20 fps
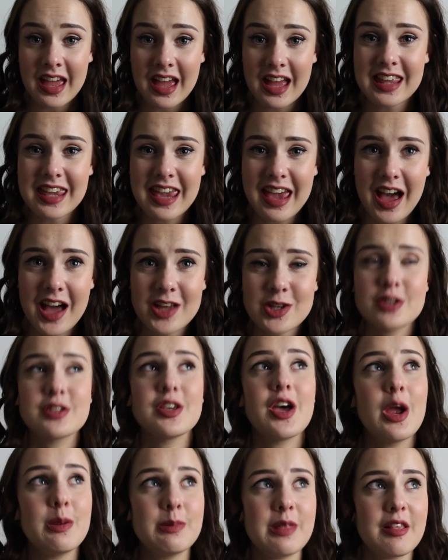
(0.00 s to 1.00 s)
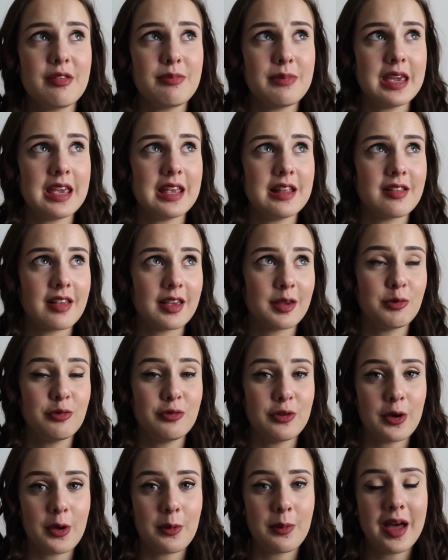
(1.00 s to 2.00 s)
yeah, I just hope this means I can
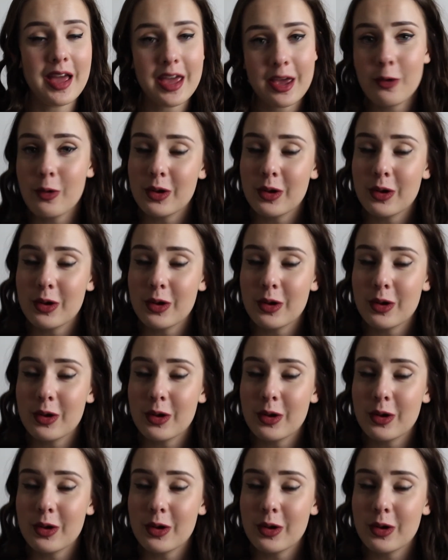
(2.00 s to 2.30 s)
film higher